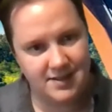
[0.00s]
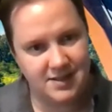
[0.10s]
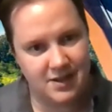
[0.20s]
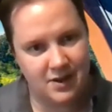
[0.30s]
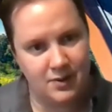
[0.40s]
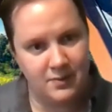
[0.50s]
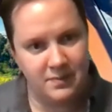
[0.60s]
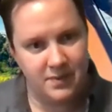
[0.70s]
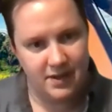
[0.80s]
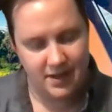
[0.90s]
So
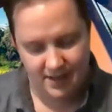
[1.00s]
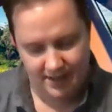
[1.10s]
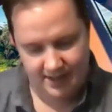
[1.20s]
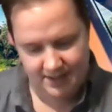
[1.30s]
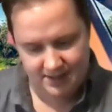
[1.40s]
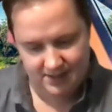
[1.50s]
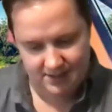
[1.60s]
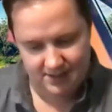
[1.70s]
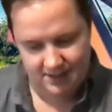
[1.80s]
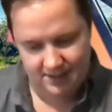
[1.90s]

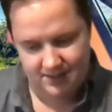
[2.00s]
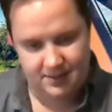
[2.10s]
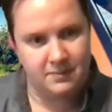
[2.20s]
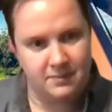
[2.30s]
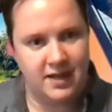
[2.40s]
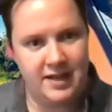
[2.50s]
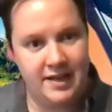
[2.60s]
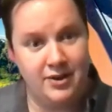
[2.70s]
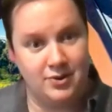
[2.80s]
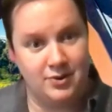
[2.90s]
it's completely
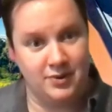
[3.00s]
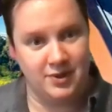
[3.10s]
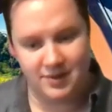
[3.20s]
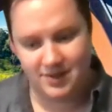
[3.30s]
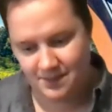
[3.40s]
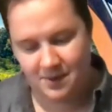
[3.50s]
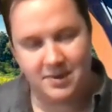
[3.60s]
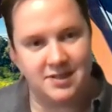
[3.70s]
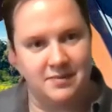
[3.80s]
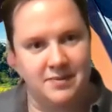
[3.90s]
not orthodox. It's probably
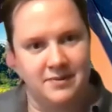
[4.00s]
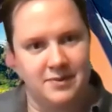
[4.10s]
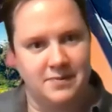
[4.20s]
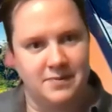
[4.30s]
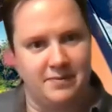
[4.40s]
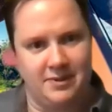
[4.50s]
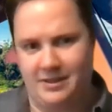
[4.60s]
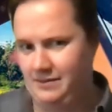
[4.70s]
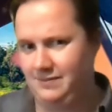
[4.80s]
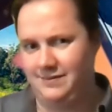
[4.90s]
something which people
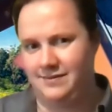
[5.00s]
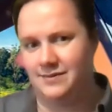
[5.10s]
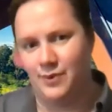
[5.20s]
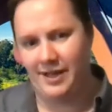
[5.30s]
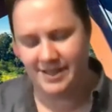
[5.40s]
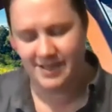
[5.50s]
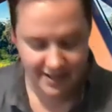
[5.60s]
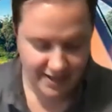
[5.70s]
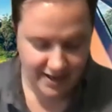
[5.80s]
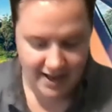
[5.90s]
are going, weird.
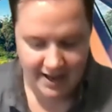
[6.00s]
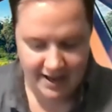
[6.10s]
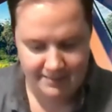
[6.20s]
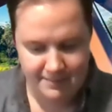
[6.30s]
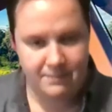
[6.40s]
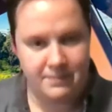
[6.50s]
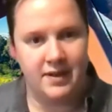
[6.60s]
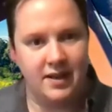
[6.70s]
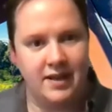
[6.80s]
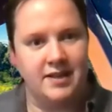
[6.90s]
But
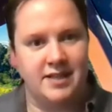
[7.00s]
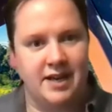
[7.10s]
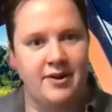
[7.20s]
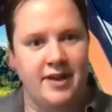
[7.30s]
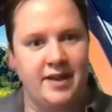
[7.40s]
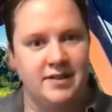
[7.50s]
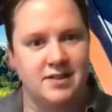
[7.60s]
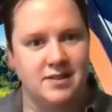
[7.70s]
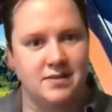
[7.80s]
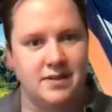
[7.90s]
it
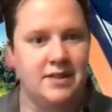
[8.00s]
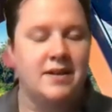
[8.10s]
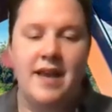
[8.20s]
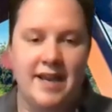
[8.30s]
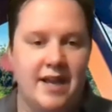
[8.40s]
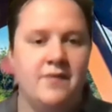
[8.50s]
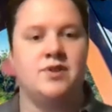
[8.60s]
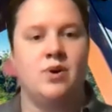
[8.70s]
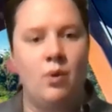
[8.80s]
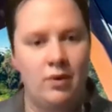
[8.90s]
interrogates, it covers
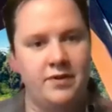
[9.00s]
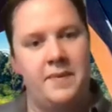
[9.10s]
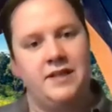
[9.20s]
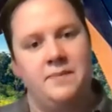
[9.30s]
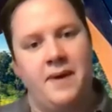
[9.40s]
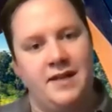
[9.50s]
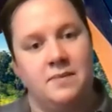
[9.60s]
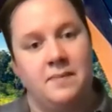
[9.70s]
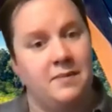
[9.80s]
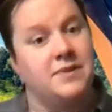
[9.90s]
all of the big debates
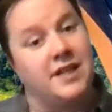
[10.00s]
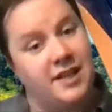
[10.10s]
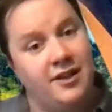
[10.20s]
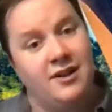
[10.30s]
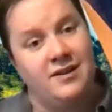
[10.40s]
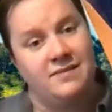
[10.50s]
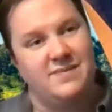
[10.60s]
about particular